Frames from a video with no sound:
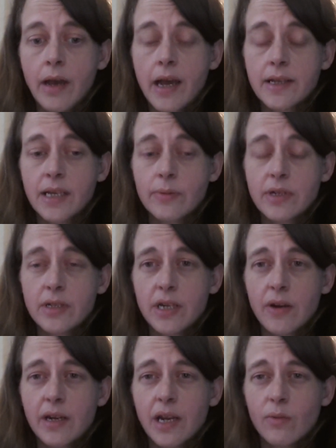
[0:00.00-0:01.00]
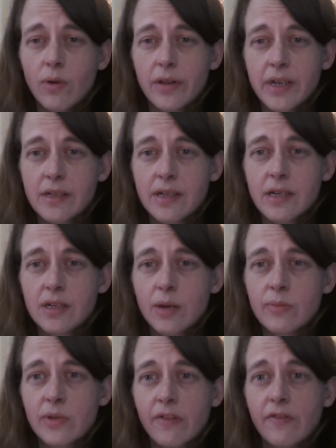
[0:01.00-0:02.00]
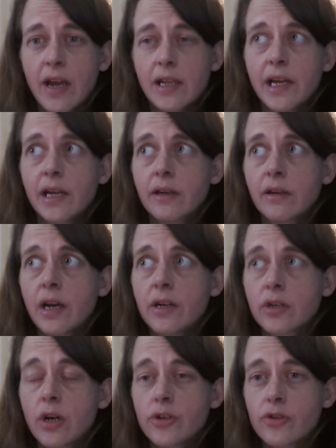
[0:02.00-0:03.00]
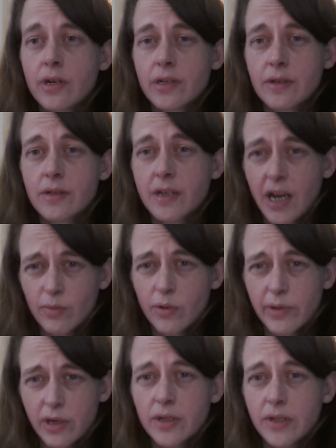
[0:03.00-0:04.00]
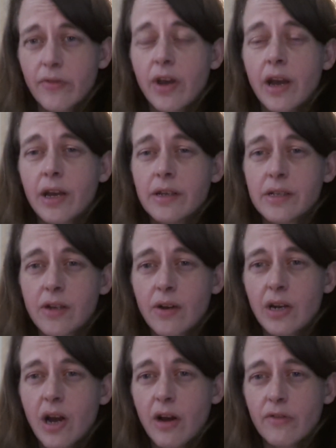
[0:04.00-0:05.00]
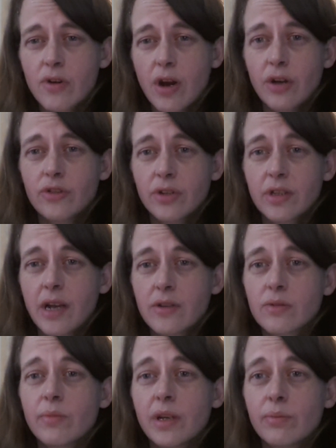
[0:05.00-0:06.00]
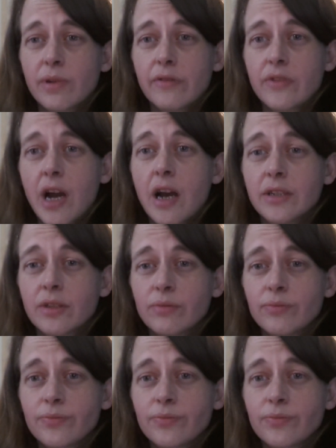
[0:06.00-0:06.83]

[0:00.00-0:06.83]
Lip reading: Except it's doing it while these systems are failing and a country is unstable because of it, and it's doing it after 100,000 people have died.